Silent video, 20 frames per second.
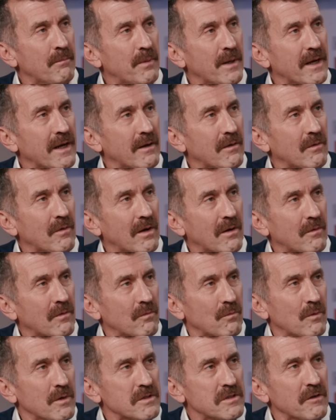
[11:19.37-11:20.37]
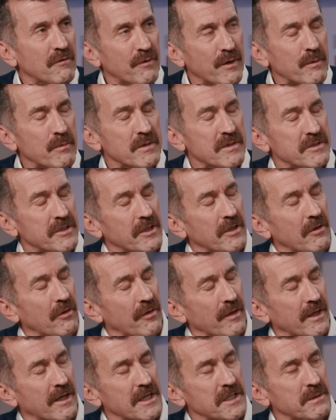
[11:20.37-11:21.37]
But what's the frequency
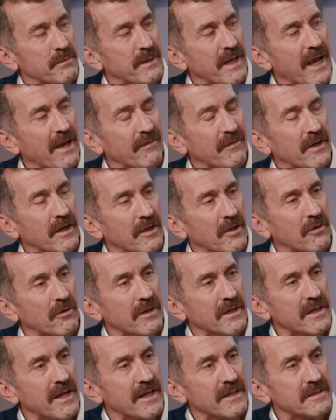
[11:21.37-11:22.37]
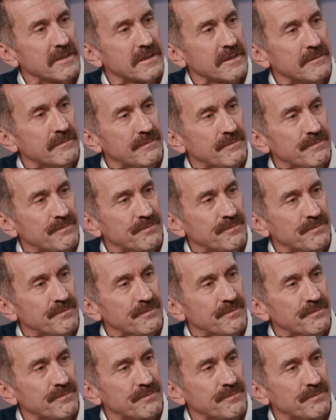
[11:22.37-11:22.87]
you think I should be having a urine test?